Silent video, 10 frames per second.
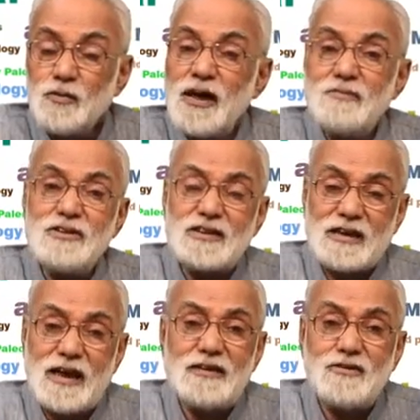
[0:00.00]
We have a
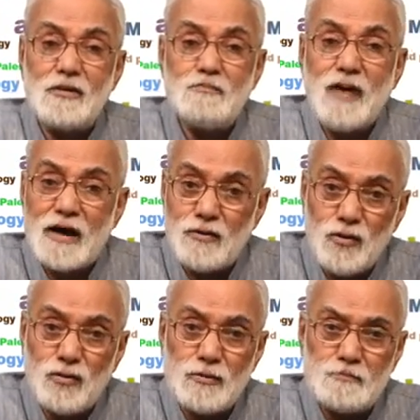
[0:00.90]
site called
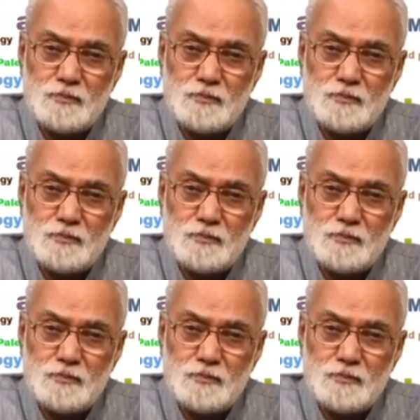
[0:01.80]
Bagur